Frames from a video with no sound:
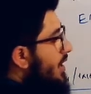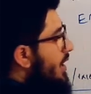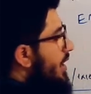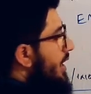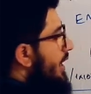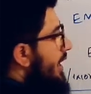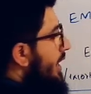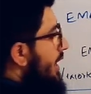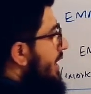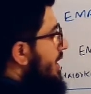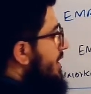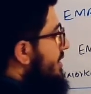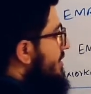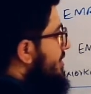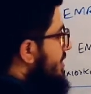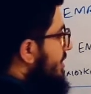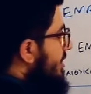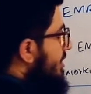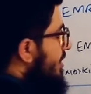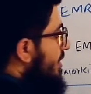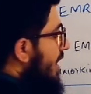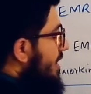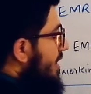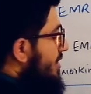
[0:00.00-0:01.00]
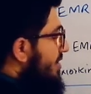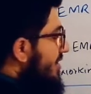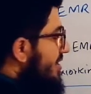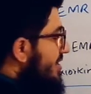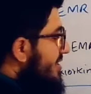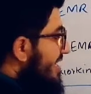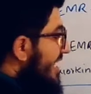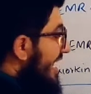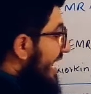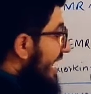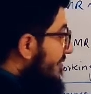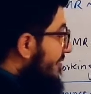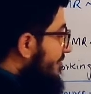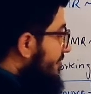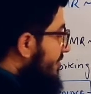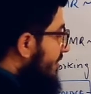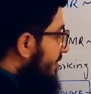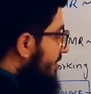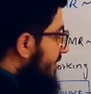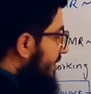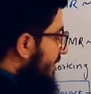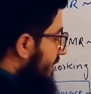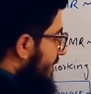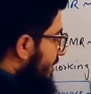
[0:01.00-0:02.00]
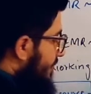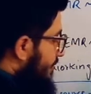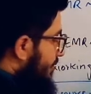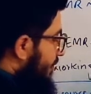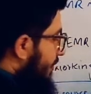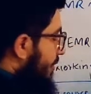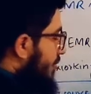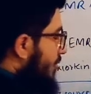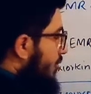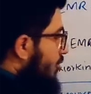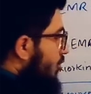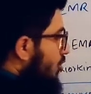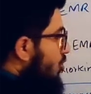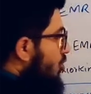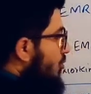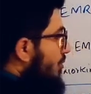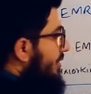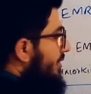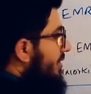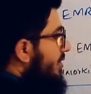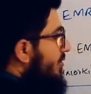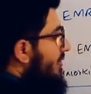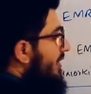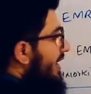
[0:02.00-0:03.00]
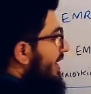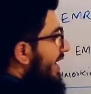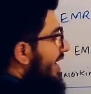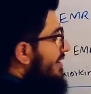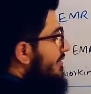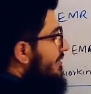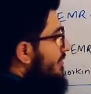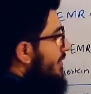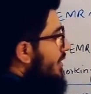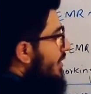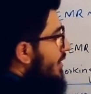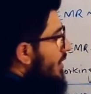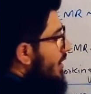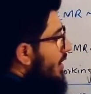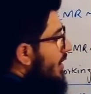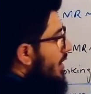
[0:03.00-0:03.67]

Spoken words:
And just after the monochromator, we have